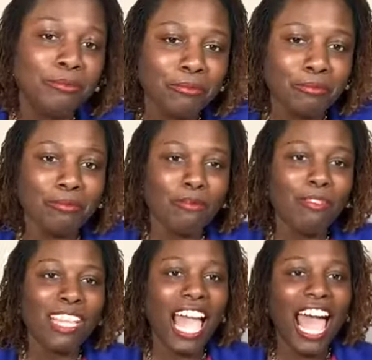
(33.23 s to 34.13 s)
I
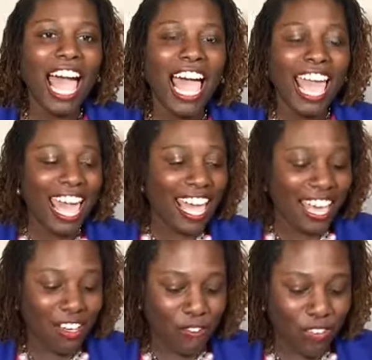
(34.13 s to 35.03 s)
have
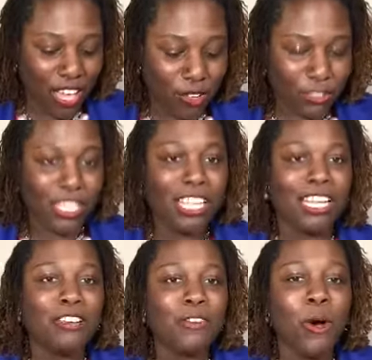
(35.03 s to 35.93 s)
found love
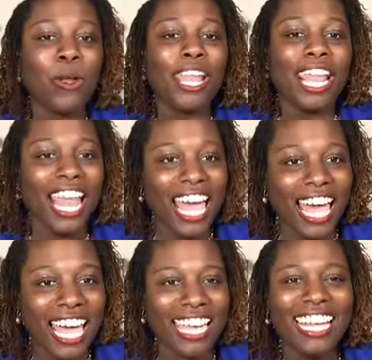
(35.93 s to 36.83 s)
online.
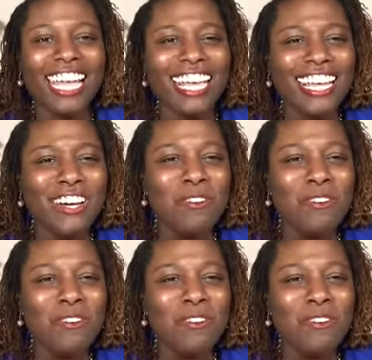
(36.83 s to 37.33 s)
Oh, what?